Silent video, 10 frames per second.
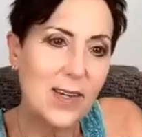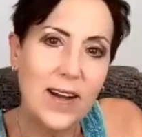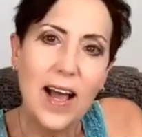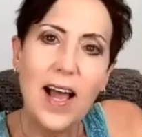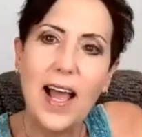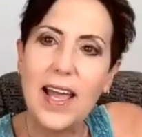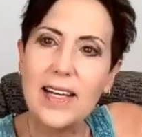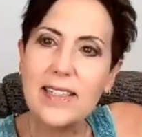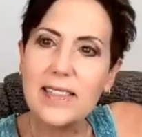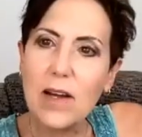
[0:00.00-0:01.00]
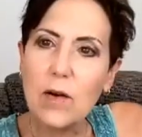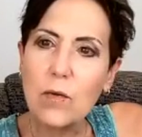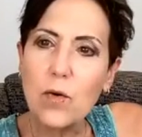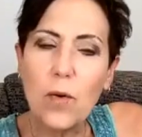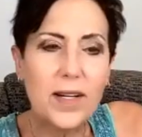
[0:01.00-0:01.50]
you. And
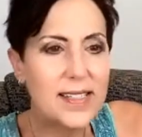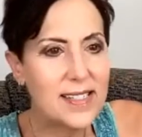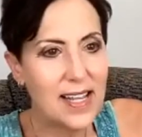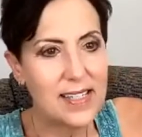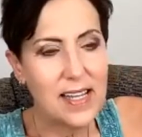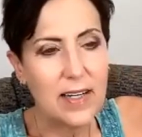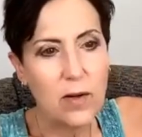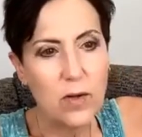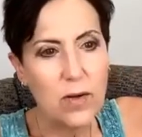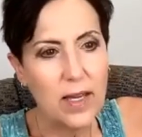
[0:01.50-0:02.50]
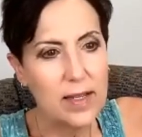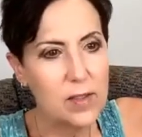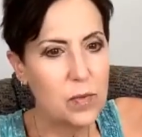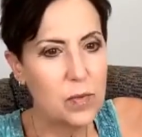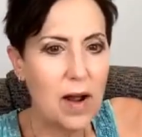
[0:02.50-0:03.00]
Ronan says, I know you can't
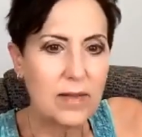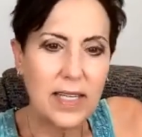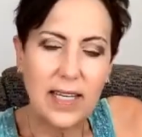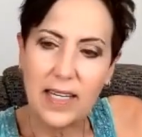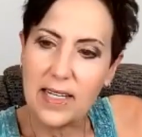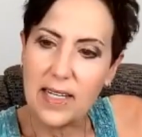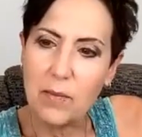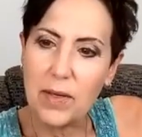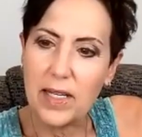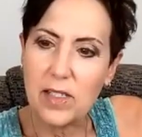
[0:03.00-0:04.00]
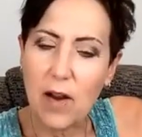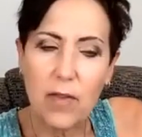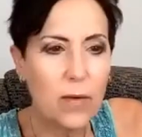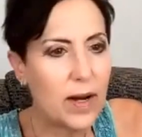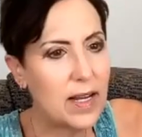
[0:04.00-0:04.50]
sprout kidney beans. Are
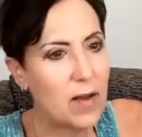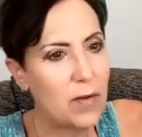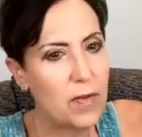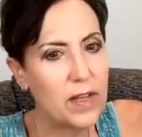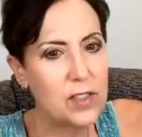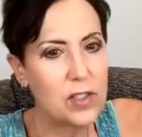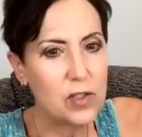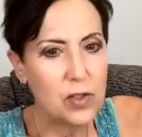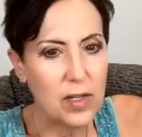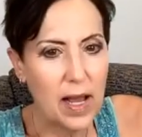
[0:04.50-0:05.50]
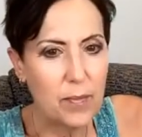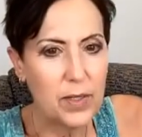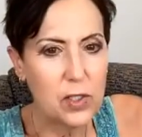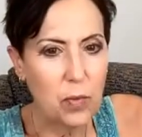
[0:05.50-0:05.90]
there any other things that should not be